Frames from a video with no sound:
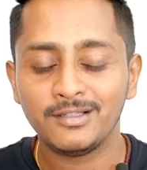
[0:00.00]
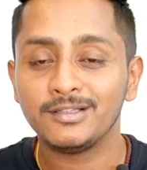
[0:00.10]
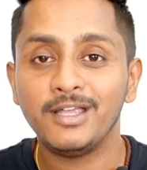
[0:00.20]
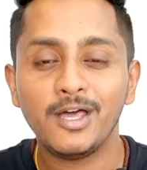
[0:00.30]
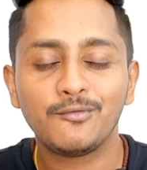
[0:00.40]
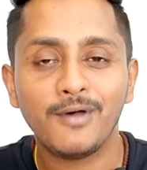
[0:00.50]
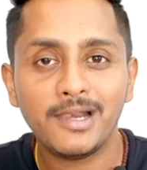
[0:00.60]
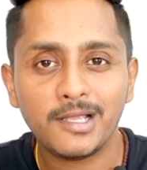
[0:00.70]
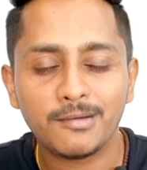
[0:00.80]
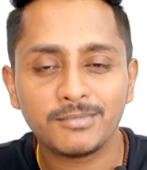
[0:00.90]
They are
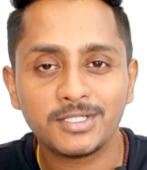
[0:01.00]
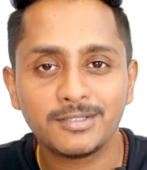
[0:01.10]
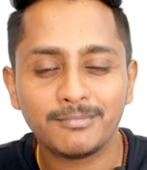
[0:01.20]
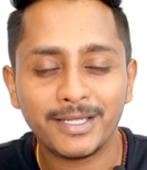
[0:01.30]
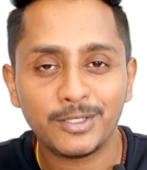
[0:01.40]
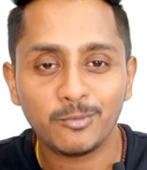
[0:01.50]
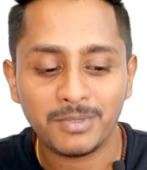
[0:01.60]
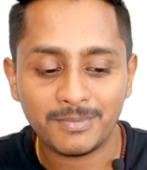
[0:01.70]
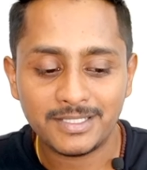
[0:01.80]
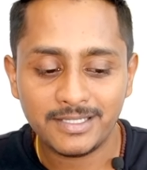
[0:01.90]
welcomed by new
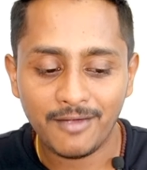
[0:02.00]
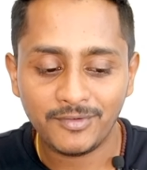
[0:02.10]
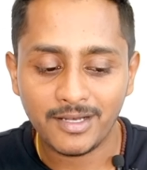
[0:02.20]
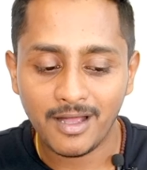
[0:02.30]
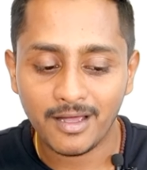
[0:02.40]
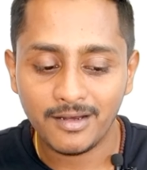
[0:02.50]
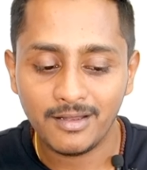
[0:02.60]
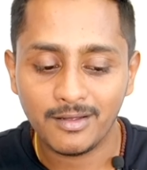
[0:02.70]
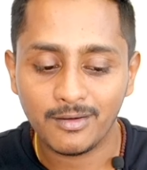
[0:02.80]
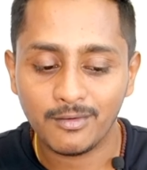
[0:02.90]
people. See, after are,
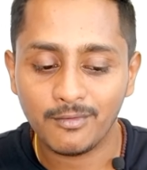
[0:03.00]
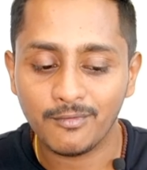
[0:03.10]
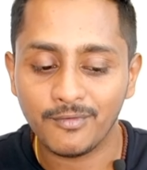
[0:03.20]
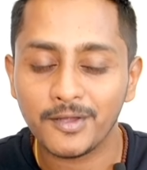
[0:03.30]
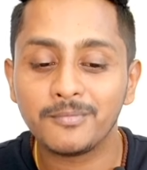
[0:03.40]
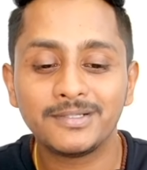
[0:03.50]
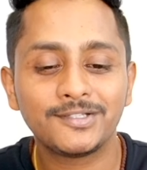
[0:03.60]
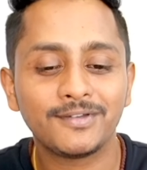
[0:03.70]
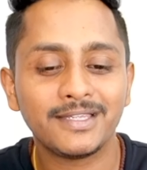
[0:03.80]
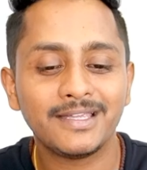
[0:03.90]
verb
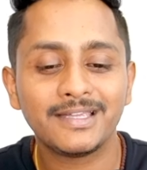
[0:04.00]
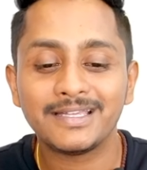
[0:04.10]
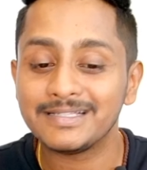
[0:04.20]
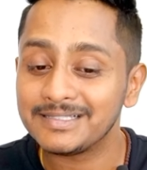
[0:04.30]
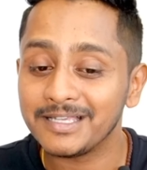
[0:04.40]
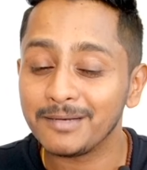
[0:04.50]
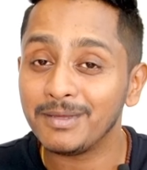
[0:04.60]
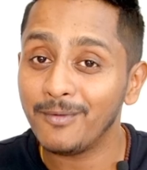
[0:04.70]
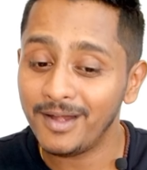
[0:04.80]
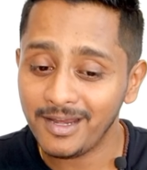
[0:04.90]
3 is there.
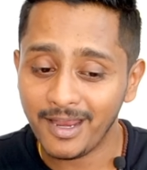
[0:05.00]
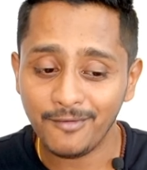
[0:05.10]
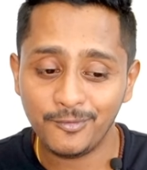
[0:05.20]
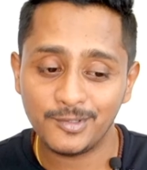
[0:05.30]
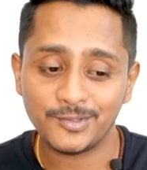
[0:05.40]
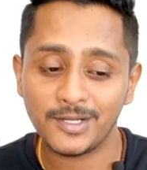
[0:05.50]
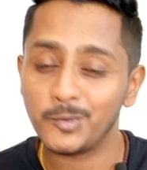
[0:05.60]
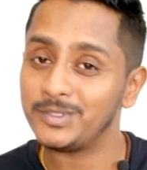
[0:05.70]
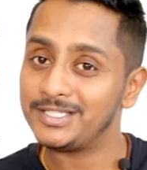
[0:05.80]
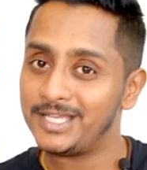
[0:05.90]
Be very careful. So now
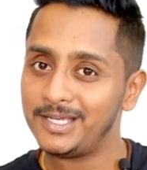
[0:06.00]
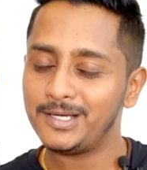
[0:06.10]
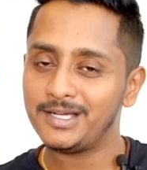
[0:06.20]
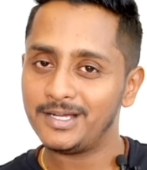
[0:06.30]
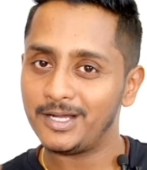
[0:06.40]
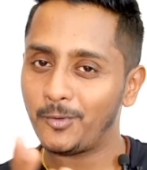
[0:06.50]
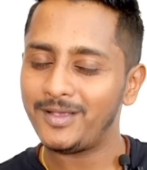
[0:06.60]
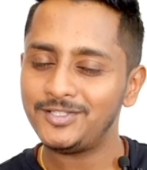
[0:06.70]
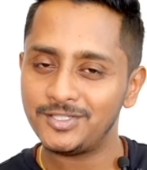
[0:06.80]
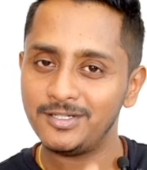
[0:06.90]
we take a
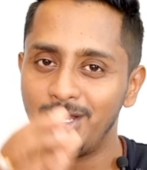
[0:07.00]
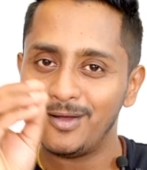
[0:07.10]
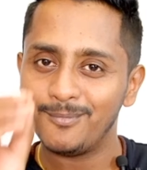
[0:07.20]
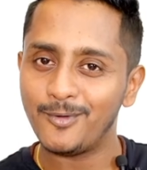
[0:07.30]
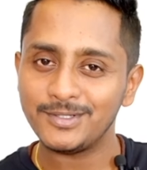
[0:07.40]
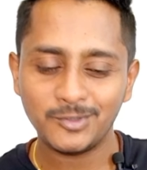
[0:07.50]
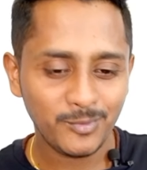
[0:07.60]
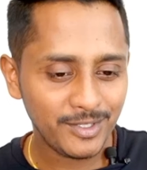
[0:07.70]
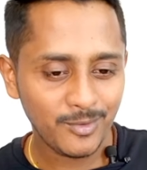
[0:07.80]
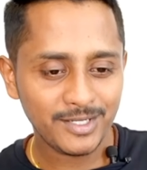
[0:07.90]
question, pause the
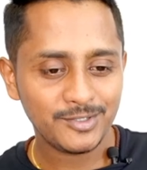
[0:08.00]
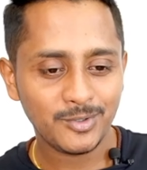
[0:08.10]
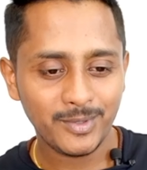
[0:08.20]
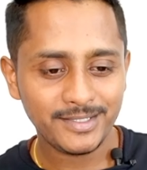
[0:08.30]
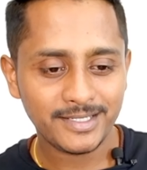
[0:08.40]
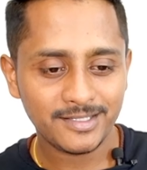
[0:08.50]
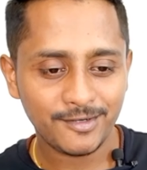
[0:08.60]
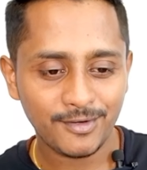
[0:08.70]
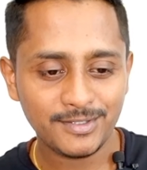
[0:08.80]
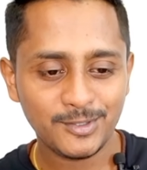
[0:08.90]
video and do it, and
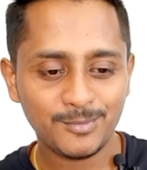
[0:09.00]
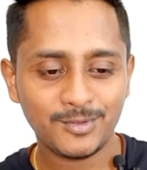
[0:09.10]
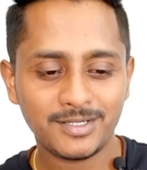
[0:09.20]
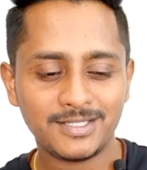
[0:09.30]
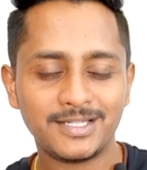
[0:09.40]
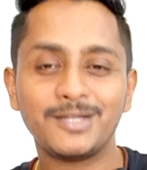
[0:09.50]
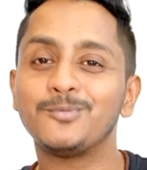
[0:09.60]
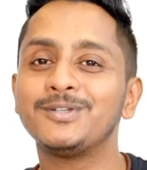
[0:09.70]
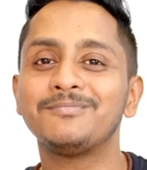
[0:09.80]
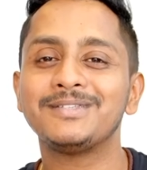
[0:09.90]
then resume to
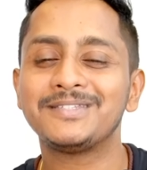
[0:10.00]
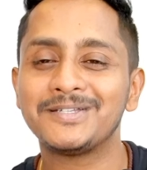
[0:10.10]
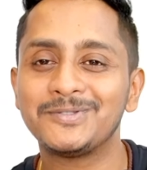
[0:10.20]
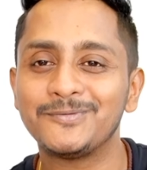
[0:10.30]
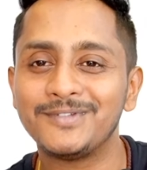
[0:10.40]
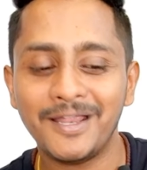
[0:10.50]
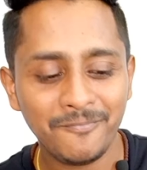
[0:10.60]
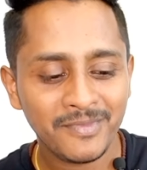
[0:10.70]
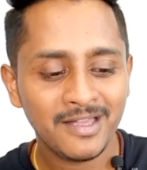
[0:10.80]
understand what mistakes you've done.